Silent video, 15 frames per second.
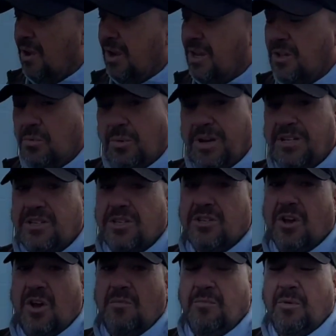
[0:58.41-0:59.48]
in the winter
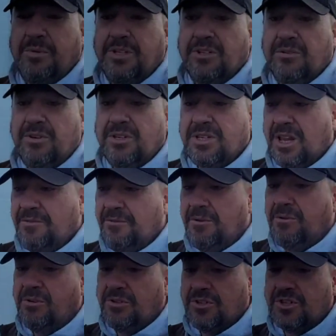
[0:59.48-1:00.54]
time what we do is, if
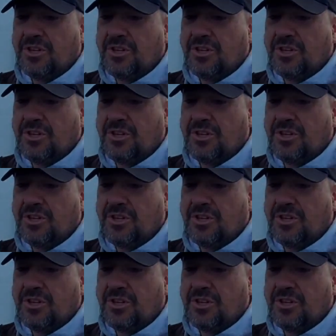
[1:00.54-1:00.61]
we're on